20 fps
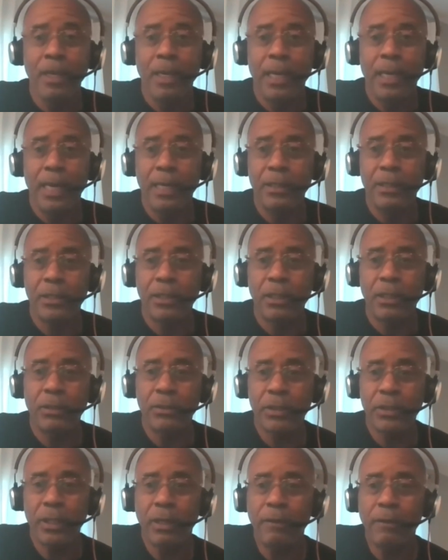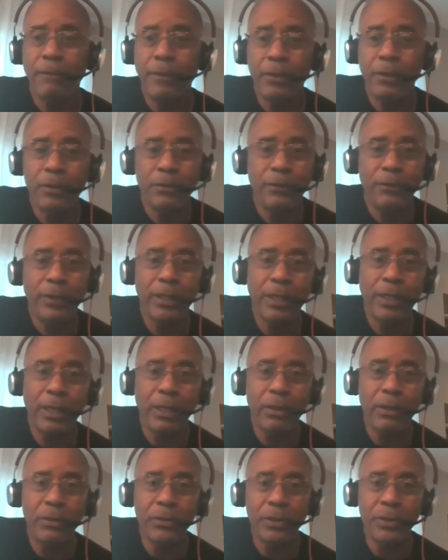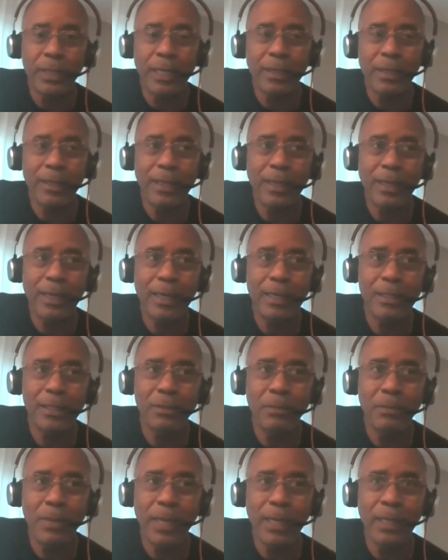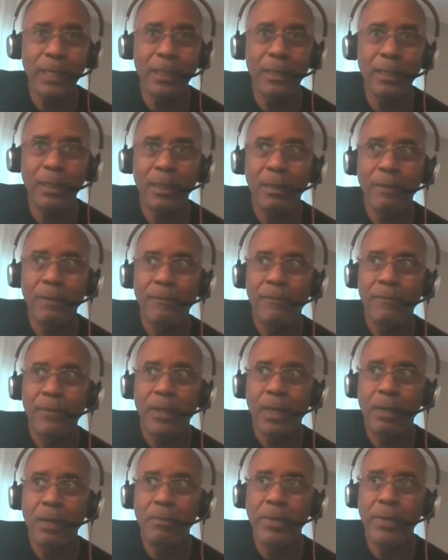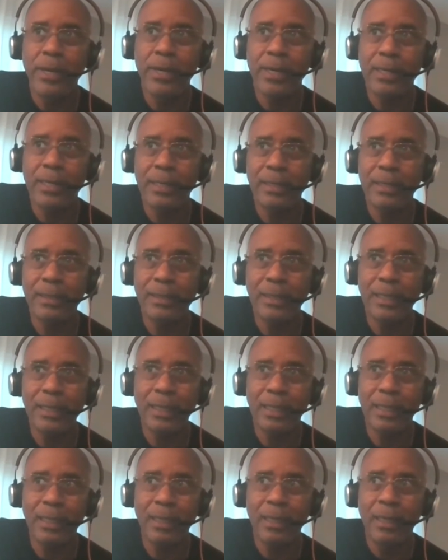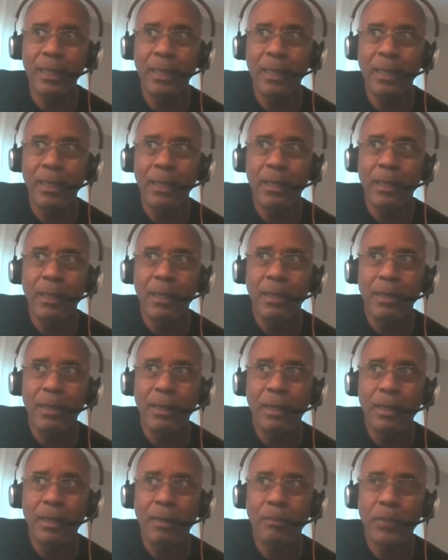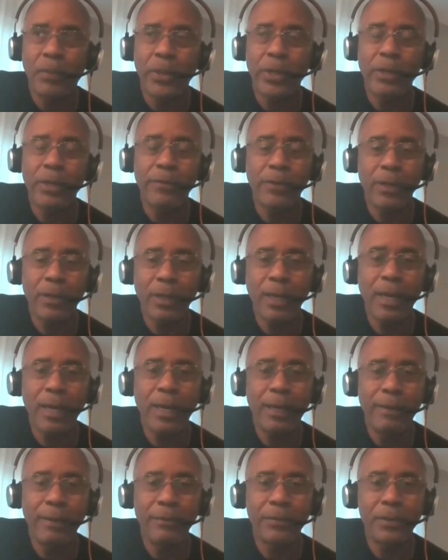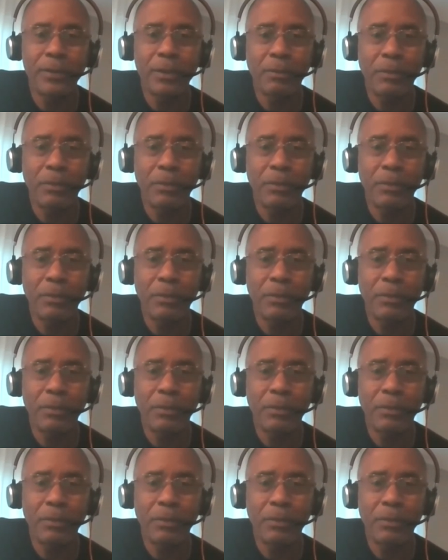And so cell phone videos, I think, has made America see a part of our lives.